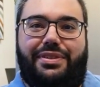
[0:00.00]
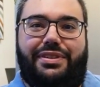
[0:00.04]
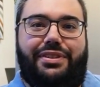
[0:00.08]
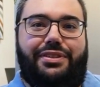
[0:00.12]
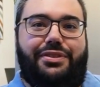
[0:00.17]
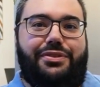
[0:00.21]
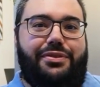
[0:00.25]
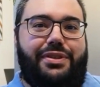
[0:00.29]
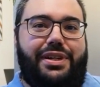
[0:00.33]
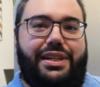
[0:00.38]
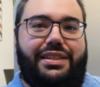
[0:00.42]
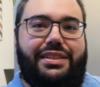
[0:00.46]
and
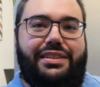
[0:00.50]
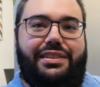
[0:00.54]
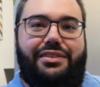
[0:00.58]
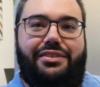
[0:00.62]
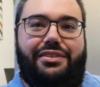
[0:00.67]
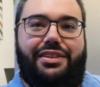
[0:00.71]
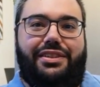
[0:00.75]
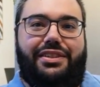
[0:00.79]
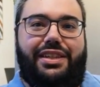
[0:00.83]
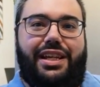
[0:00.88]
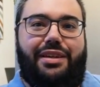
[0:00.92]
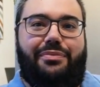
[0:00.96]
tricks that you
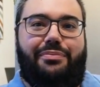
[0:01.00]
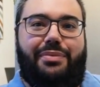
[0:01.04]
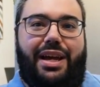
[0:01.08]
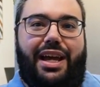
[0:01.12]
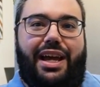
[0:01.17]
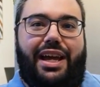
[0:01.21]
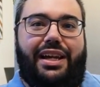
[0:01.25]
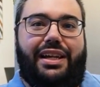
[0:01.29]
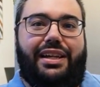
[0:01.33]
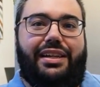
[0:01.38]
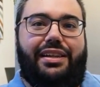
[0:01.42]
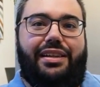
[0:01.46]
can take
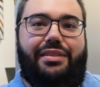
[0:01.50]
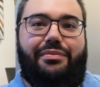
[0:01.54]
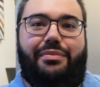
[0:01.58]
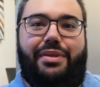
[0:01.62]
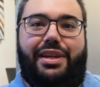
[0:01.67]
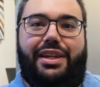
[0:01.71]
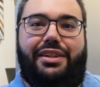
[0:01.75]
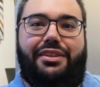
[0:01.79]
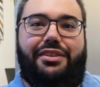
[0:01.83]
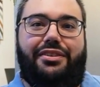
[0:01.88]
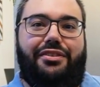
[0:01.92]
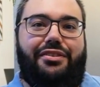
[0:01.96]
back and
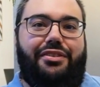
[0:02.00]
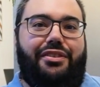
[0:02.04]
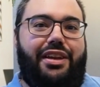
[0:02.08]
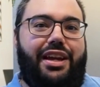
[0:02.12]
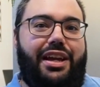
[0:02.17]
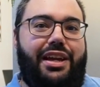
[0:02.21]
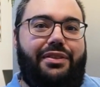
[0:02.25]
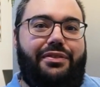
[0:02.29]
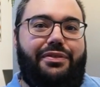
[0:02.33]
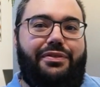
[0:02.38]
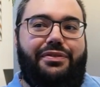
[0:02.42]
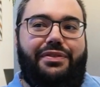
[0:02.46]
make your
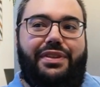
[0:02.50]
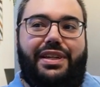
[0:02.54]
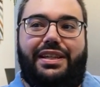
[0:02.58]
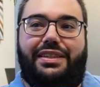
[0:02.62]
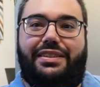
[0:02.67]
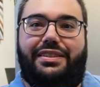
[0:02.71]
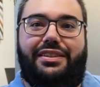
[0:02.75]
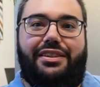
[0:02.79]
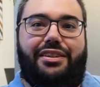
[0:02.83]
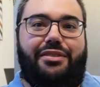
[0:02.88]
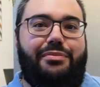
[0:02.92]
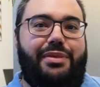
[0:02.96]
life
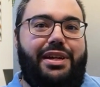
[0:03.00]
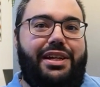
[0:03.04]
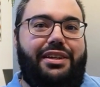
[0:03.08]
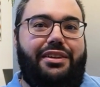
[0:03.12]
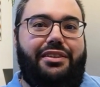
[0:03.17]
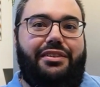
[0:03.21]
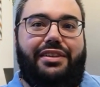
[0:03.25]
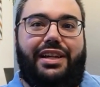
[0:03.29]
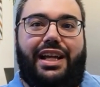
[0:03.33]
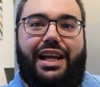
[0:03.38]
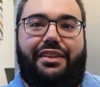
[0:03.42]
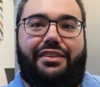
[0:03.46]
easier, make
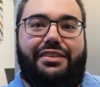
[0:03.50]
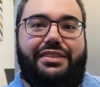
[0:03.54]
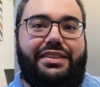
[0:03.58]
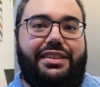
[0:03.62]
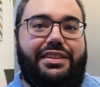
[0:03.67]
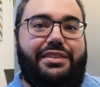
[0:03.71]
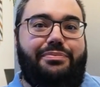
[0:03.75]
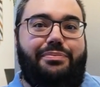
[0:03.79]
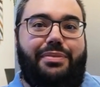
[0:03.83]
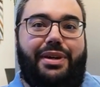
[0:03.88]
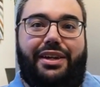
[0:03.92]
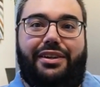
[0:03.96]
your
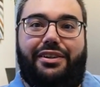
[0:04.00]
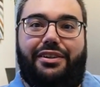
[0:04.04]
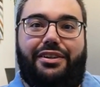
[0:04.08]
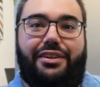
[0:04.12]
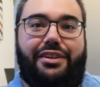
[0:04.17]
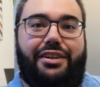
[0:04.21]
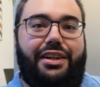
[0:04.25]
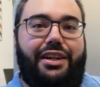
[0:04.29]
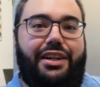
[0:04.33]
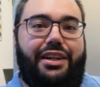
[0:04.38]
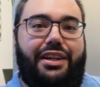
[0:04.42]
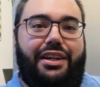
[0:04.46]
analysis
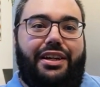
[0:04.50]
better,